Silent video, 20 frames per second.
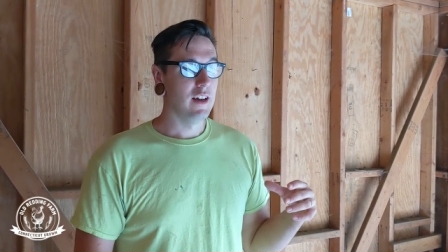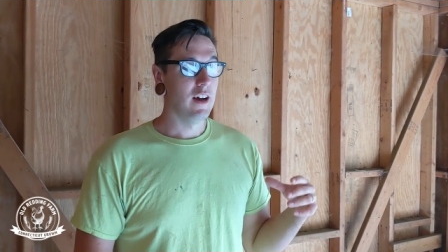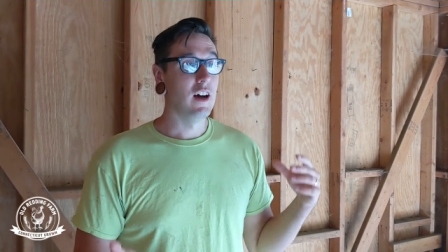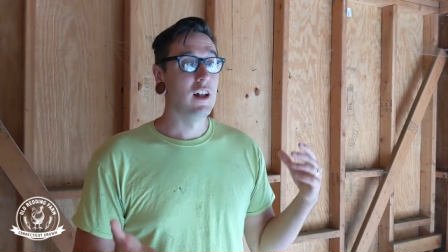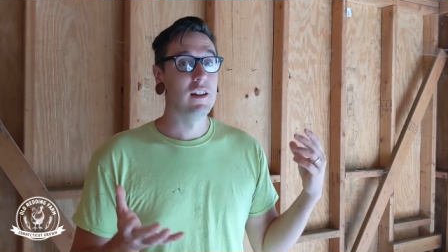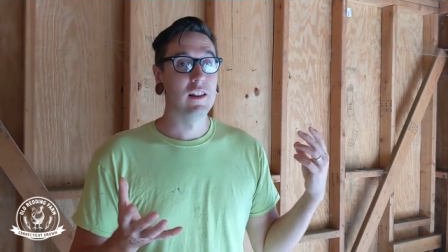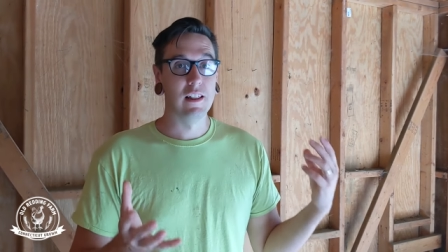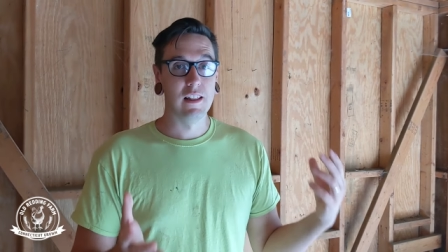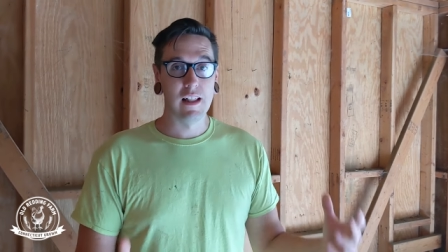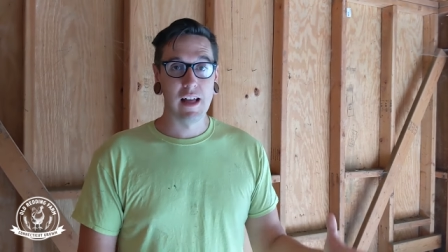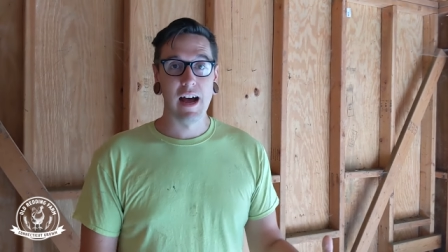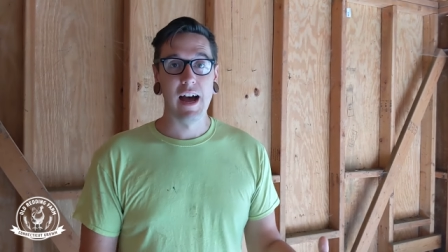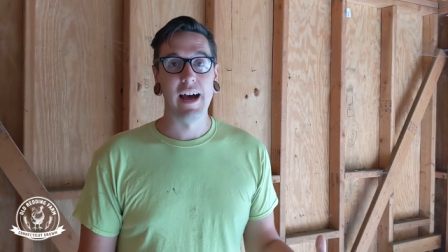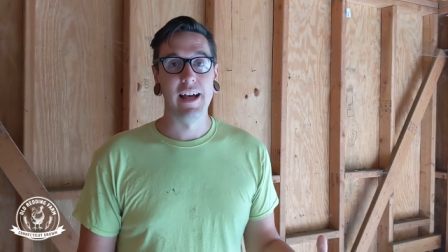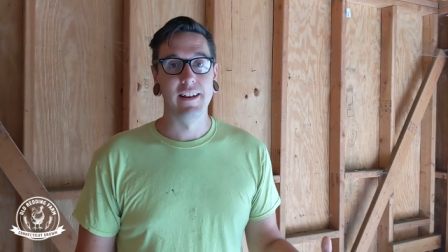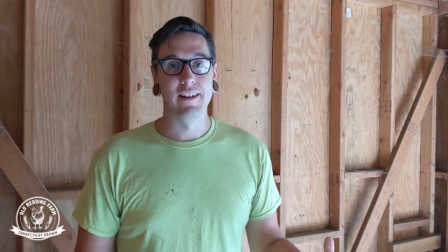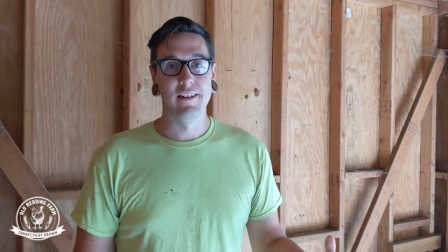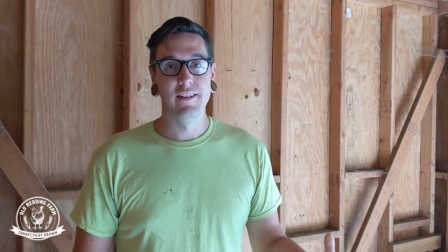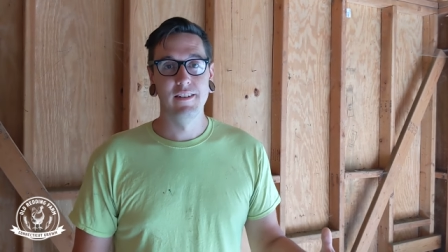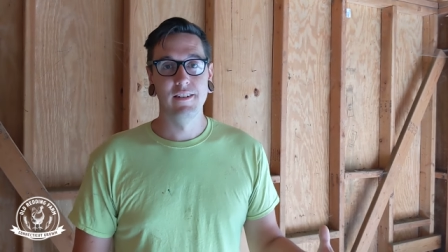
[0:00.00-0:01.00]
a
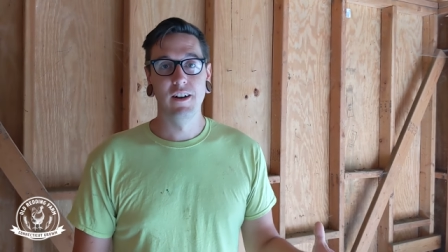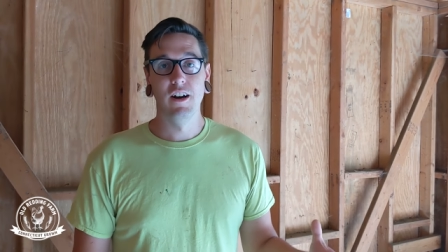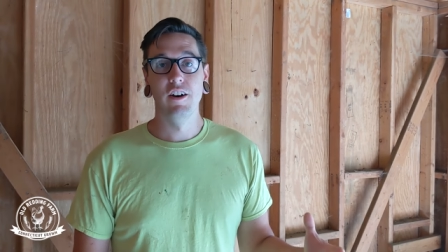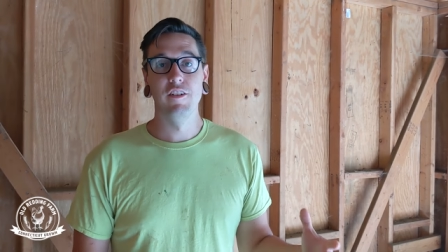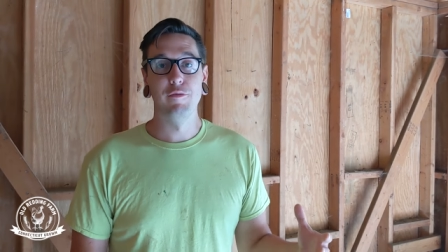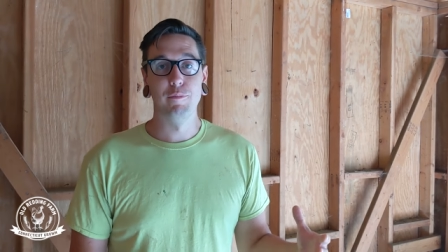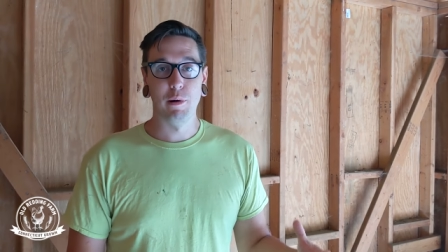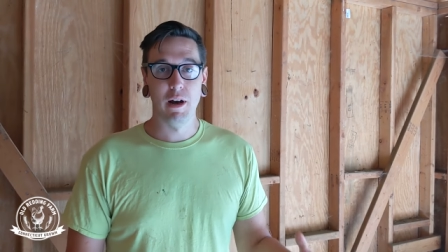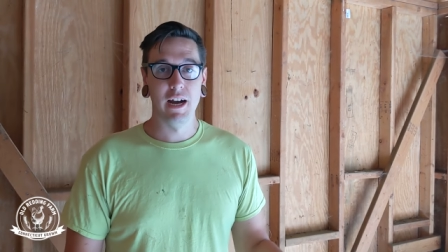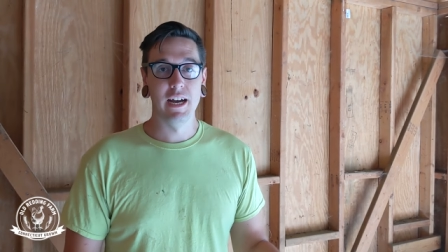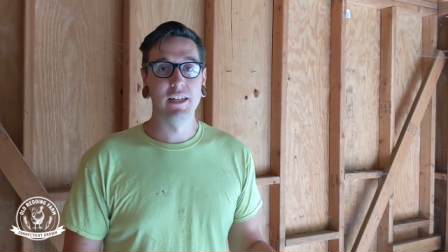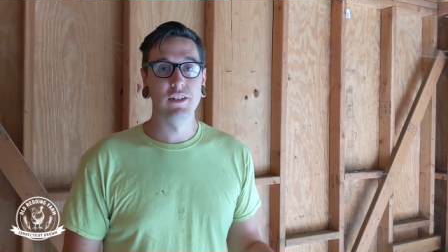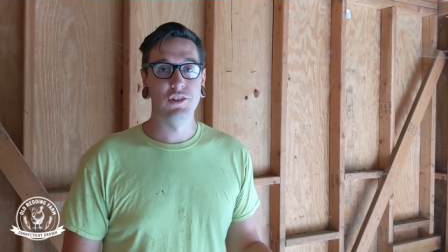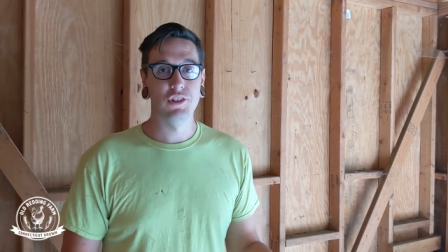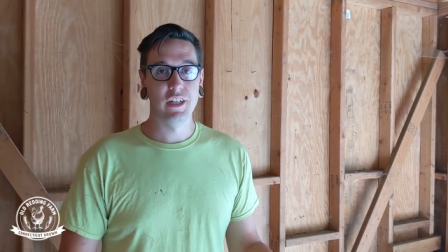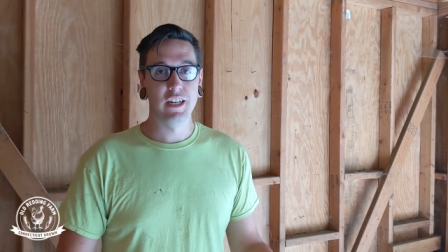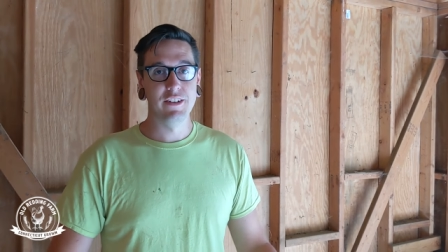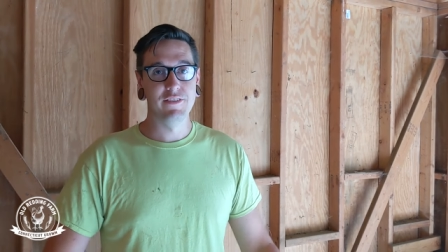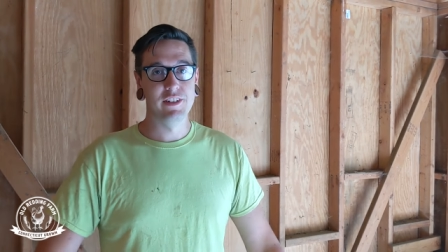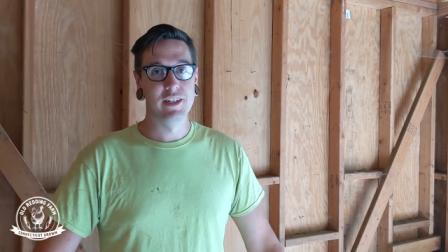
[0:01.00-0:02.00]
lot of pine
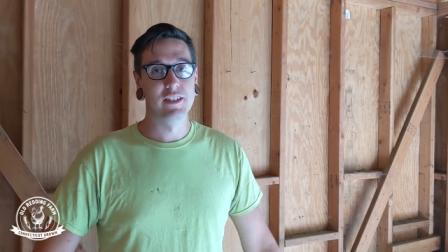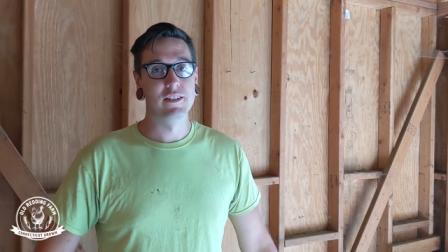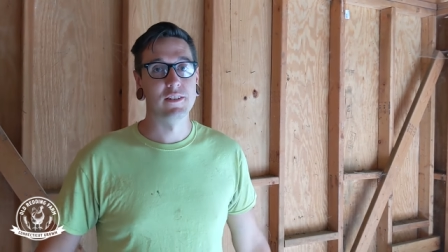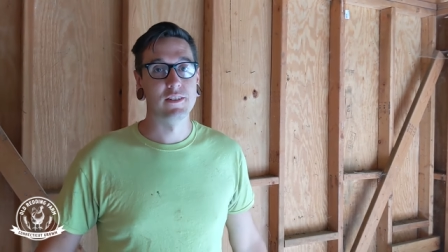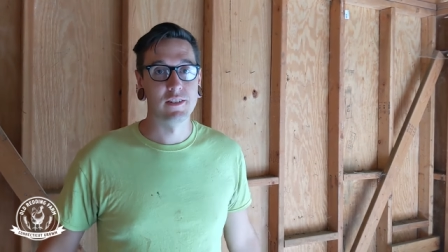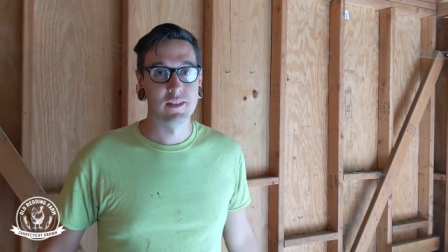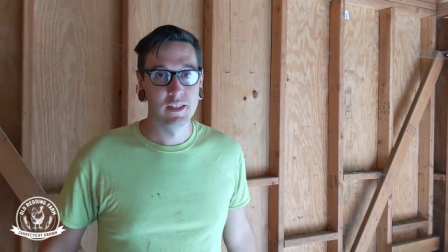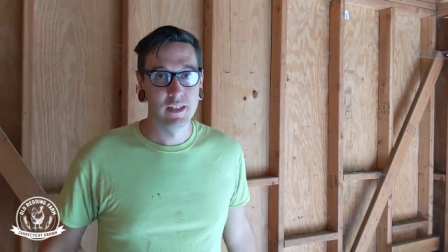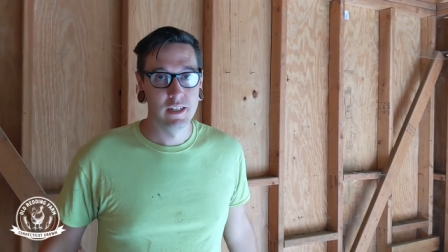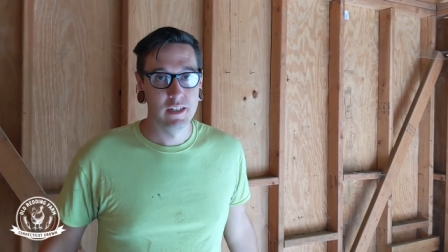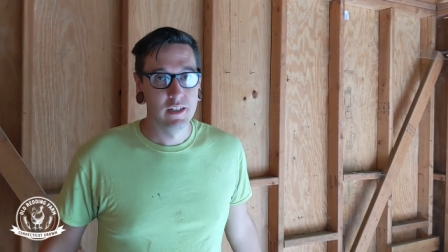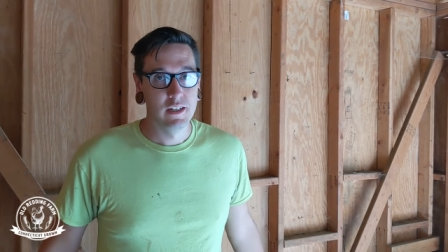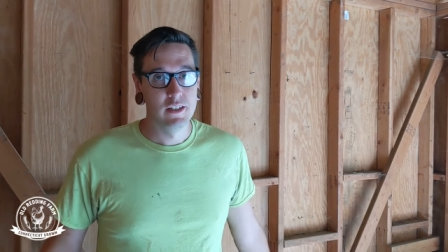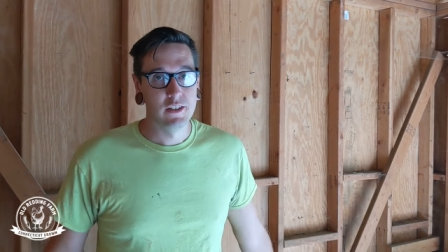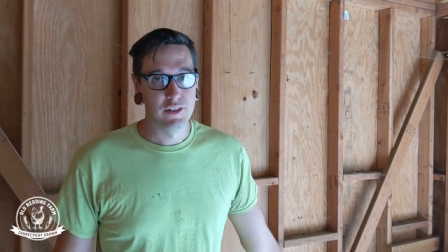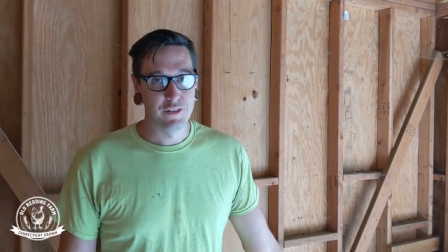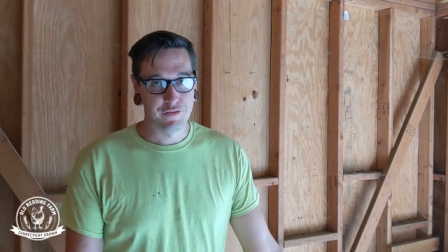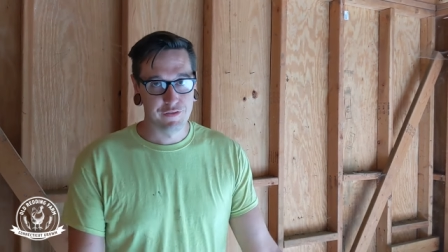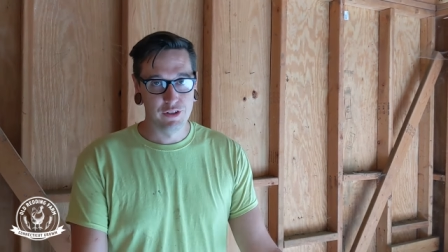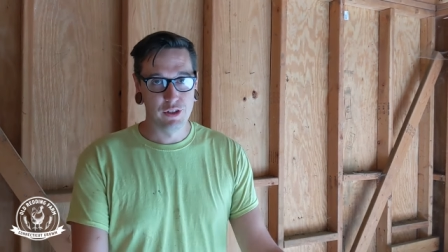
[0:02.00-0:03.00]
shavings
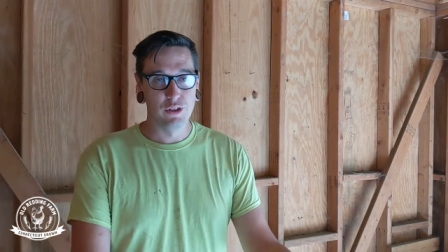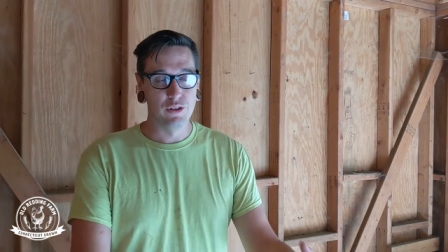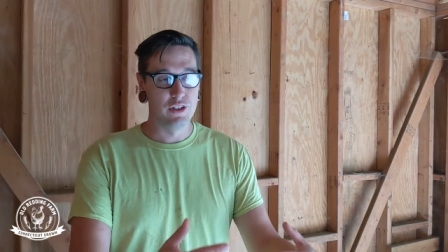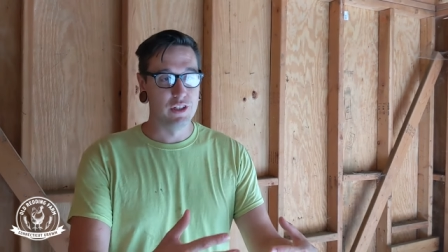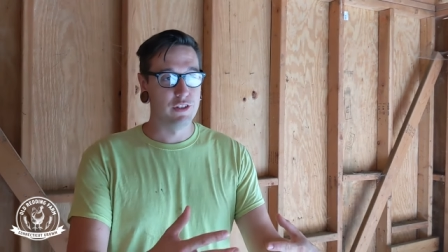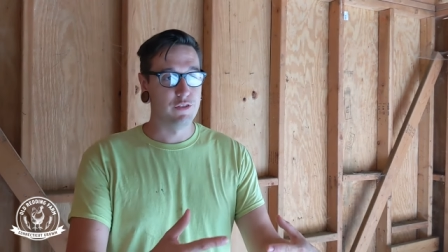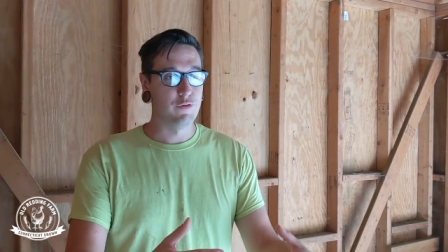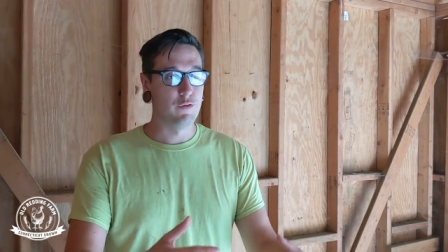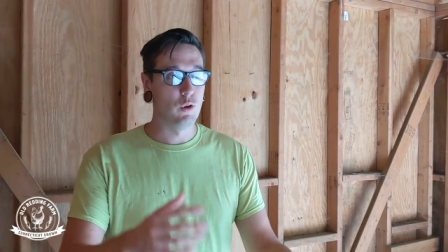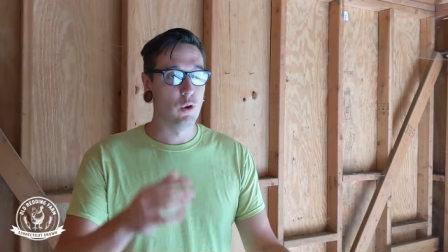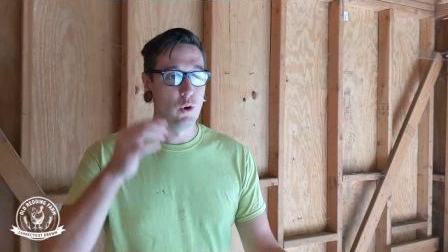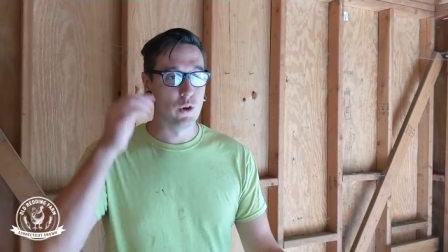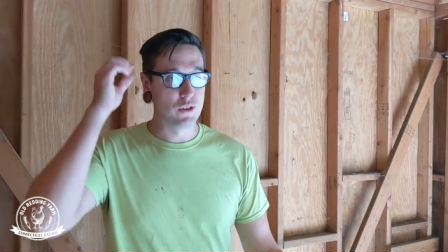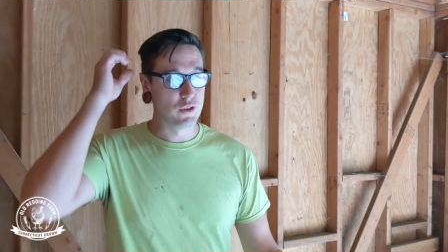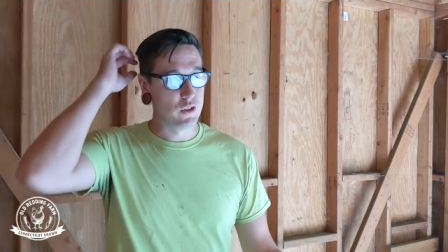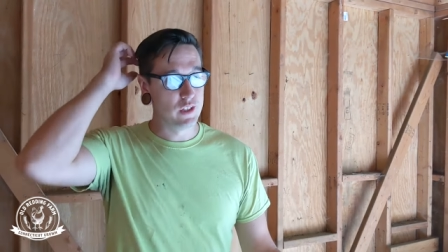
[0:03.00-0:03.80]
to fill this floor.